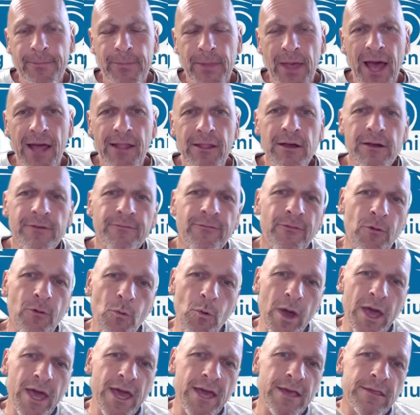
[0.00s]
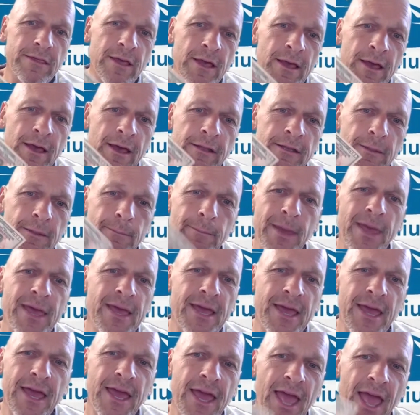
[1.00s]
I look for ways to
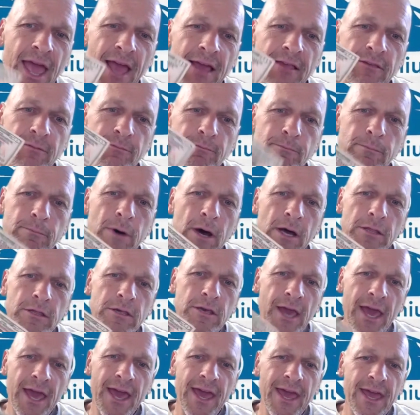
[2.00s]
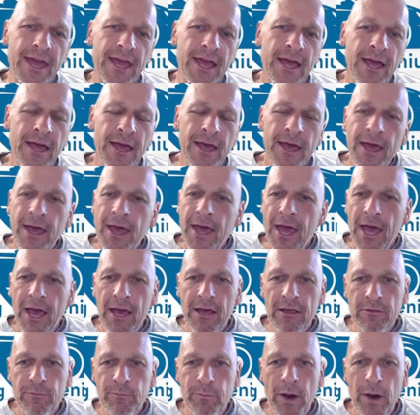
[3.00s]
make as much hay
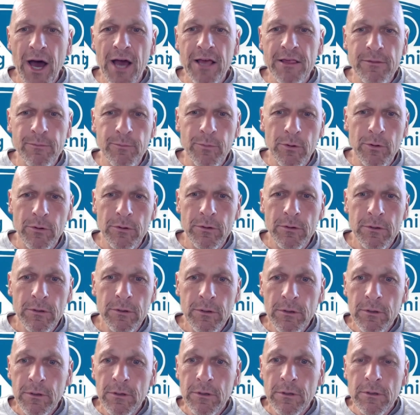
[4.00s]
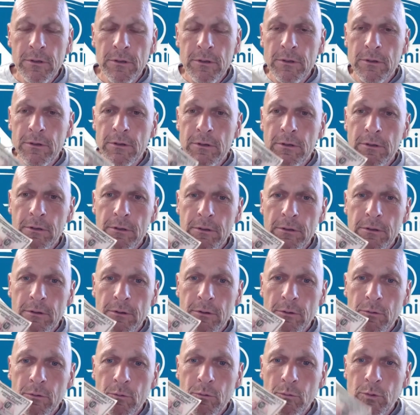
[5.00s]
as possible
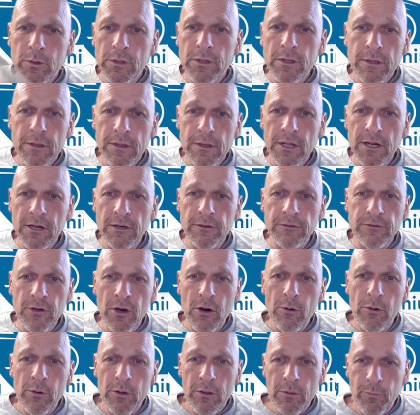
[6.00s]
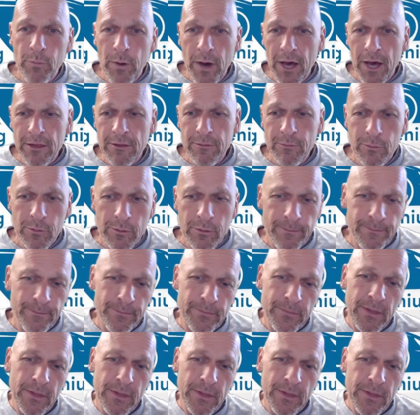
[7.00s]
with as little dough as possible.